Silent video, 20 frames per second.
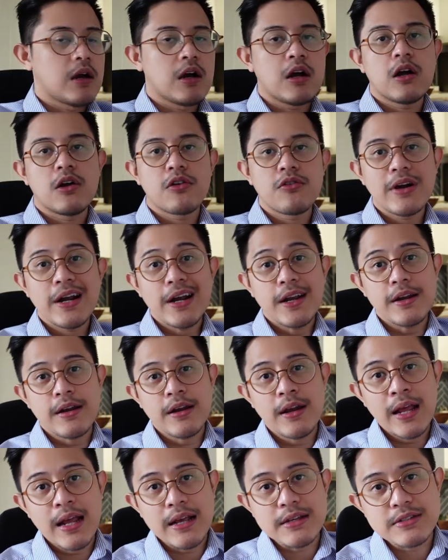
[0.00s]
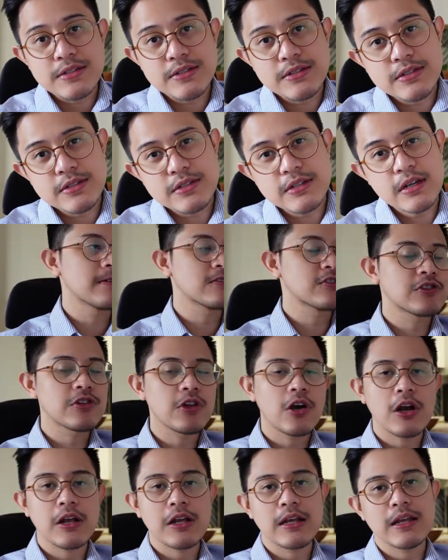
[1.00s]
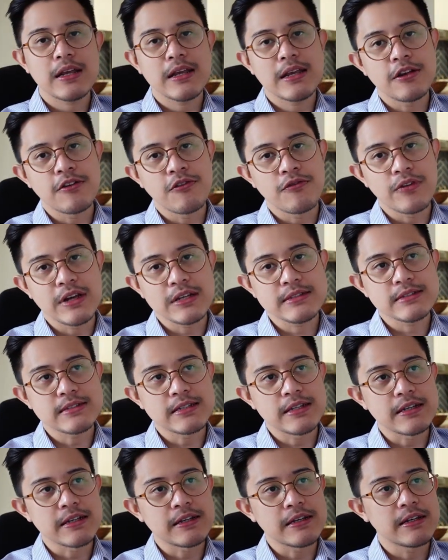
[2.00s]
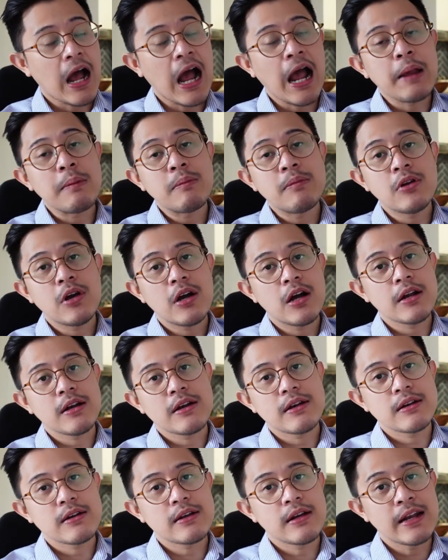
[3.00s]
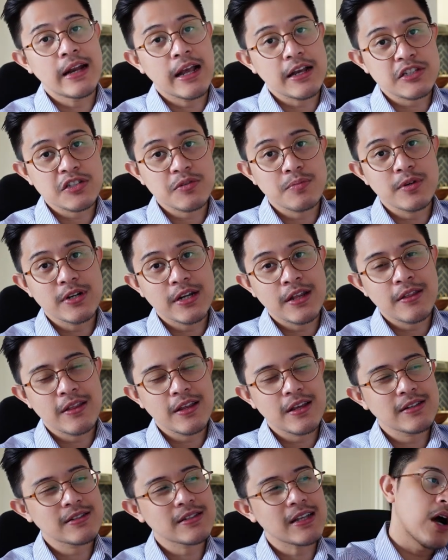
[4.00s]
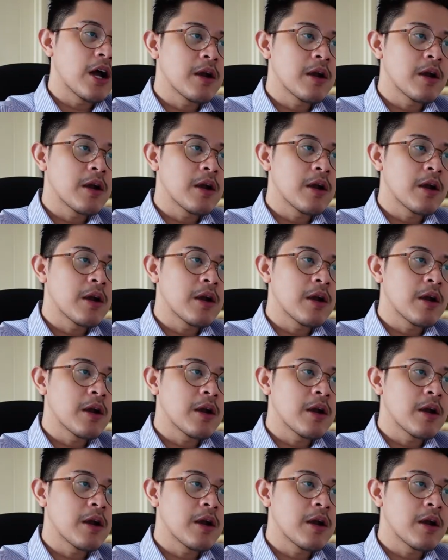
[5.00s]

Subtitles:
All right, next, stock investing. I'm not an expert in this.